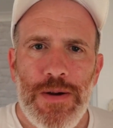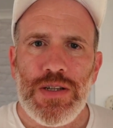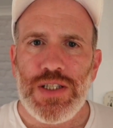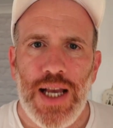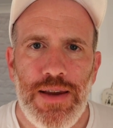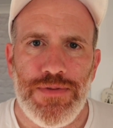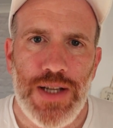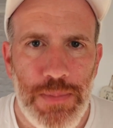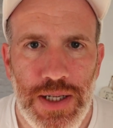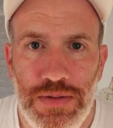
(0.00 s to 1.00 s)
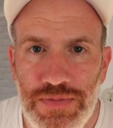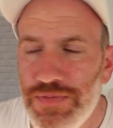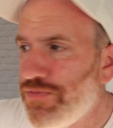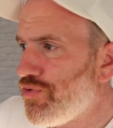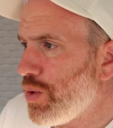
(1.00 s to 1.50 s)
save some of this
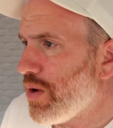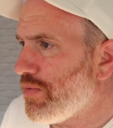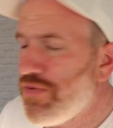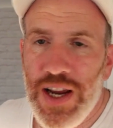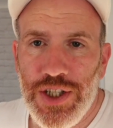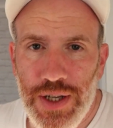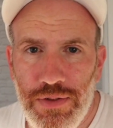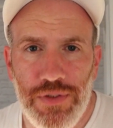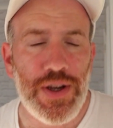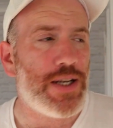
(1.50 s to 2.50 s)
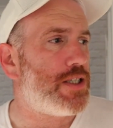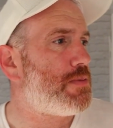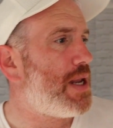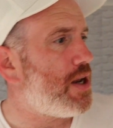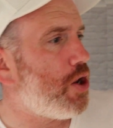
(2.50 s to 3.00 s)
fruit and veg and everything
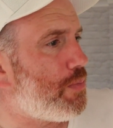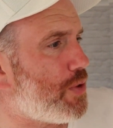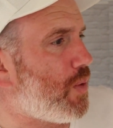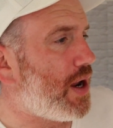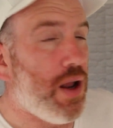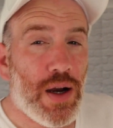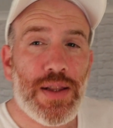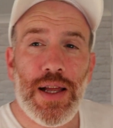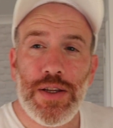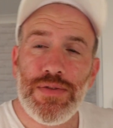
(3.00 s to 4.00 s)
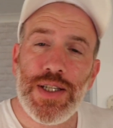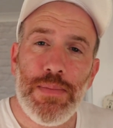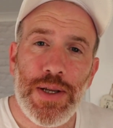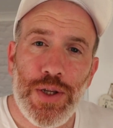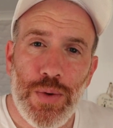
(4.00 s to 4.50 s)
that's been lobbed away. Like I've done, you've
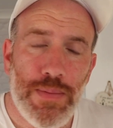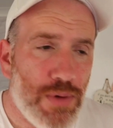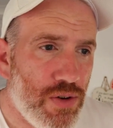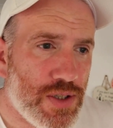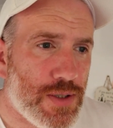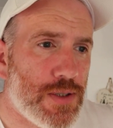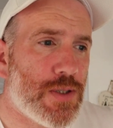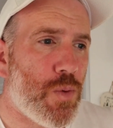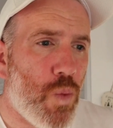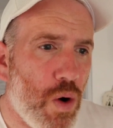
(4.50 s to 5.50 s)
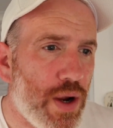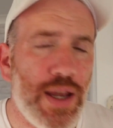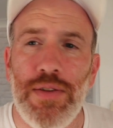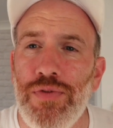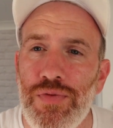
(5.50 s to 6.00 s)
seen me do the Morrison's
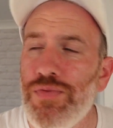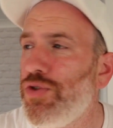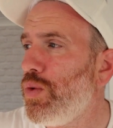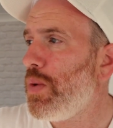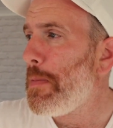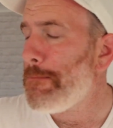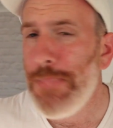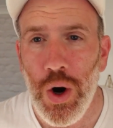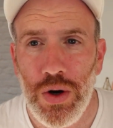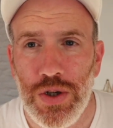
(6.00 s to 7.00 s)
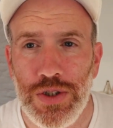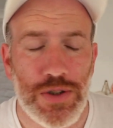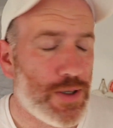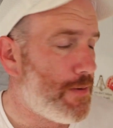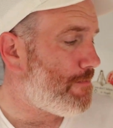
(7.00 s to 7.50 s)
wonky fruit
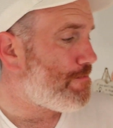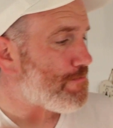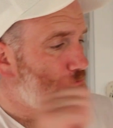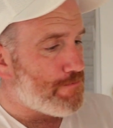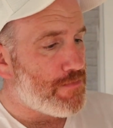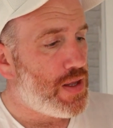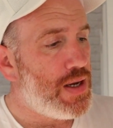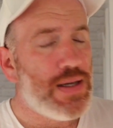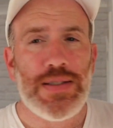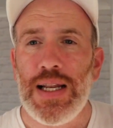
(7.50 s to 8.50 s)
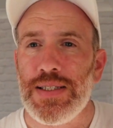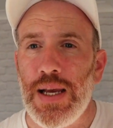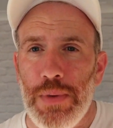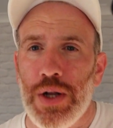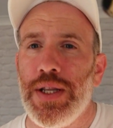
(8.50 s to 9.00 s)
box. Exactly the
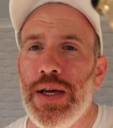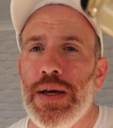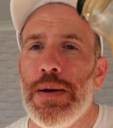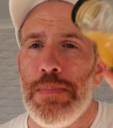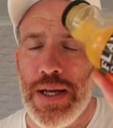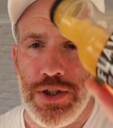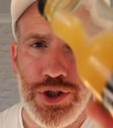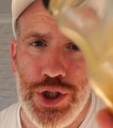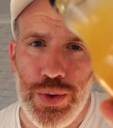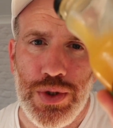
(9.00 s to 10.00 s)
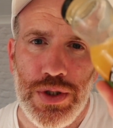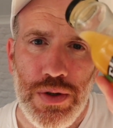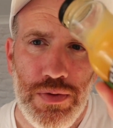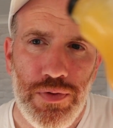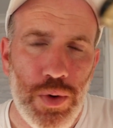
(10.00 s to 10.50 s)
same idea, but in
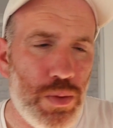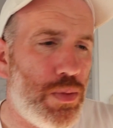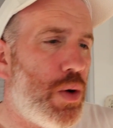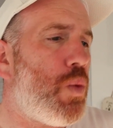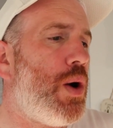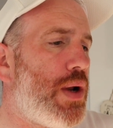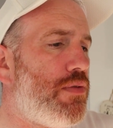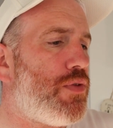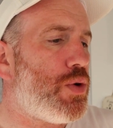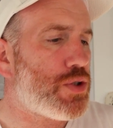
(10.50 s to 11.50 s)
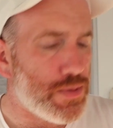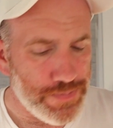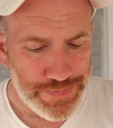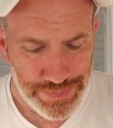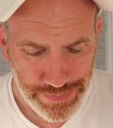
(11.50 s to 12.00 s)
juice form. Well done, Flawsome.